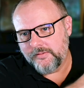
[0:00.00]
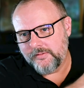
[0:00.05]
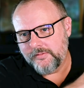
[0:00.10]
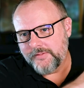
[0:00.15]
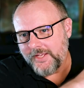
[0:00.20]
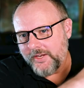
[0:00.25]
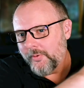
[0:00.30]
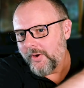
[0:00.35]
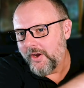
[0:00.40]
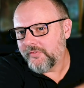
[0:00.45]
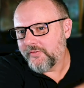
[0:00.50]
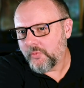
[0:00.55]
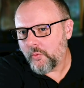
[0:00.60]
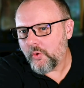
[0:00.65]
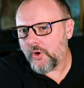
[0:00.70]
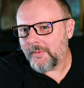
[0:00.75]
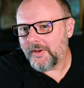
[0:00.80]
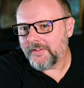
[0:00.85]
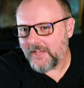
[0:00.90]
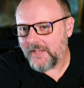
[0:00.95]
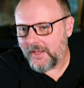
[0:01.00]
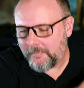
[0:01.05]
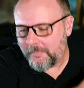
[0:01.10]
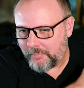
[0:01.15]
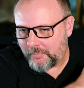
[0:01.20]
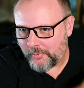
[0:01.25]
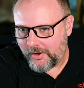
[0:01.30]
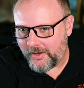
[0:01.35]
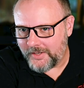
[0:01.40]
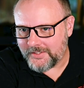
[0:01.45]
they don't have to worry about that
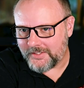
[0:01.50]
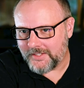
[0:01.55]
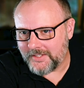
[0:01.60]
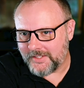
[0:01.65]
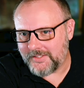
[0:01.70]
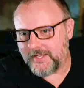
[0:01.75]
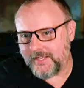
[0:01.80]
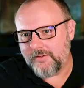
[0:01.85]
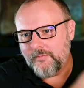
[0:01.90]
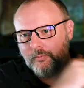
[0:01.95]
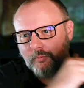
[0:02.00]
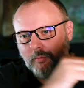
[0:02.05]
process. They